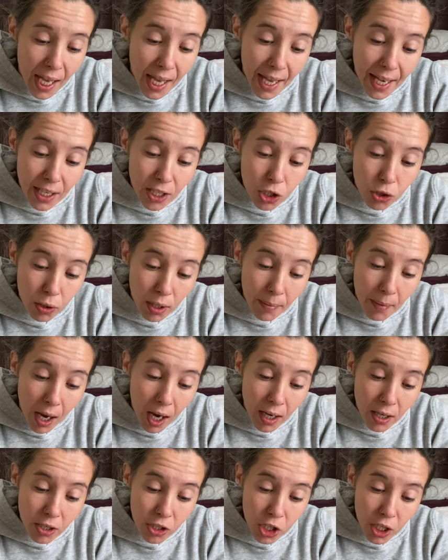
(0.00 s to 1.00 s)
Extreme
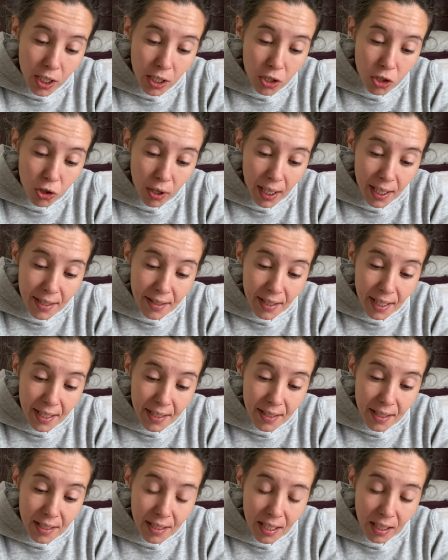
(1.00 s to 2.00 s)
unction translates
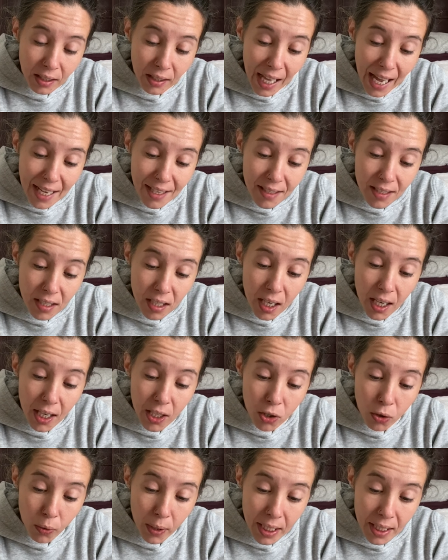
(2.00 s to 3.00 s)
into last
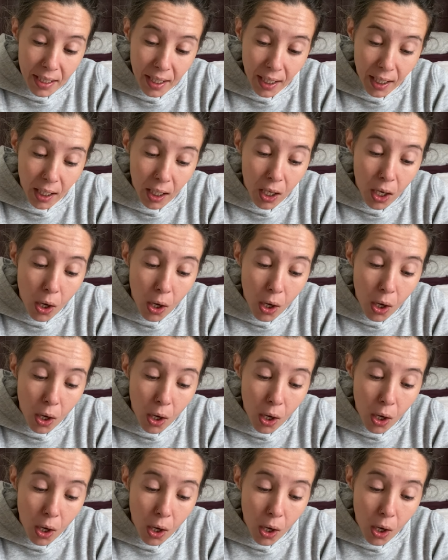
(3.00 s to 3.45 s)
anointing.